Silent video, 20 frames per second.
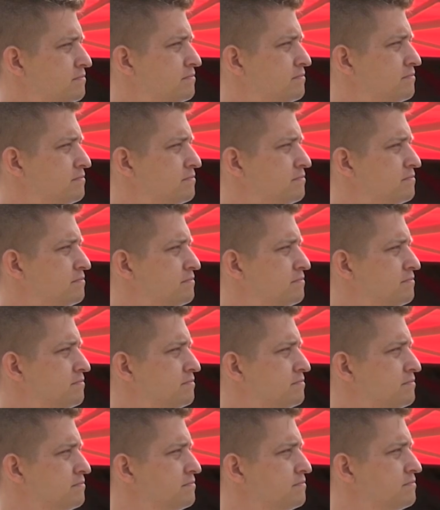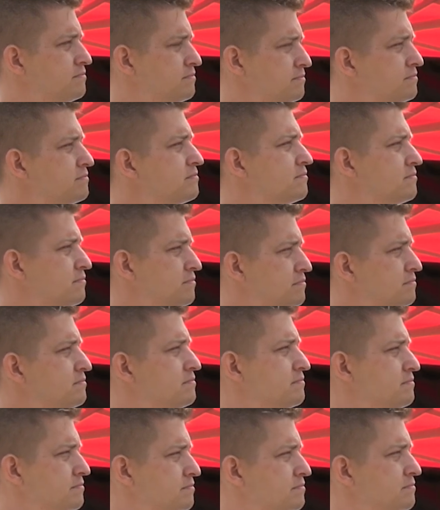
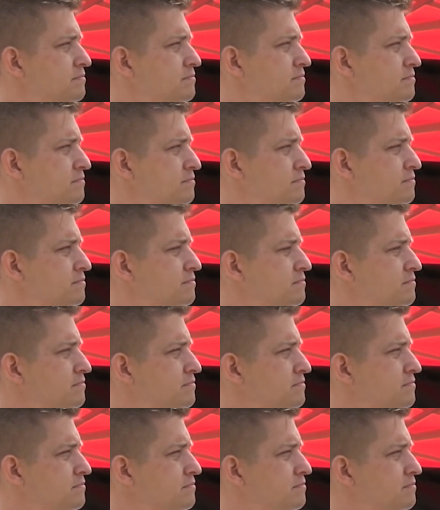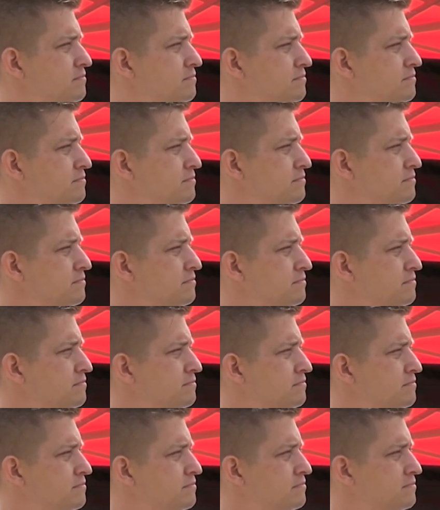
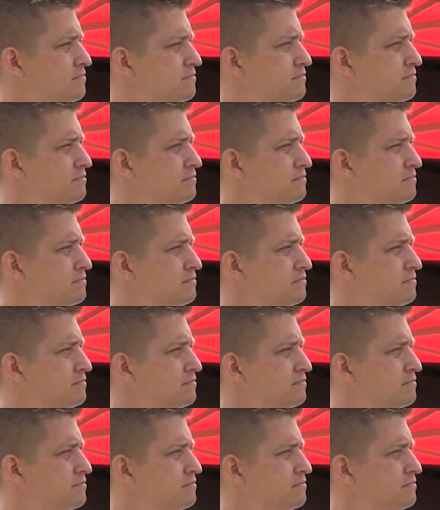The person shown says nothing.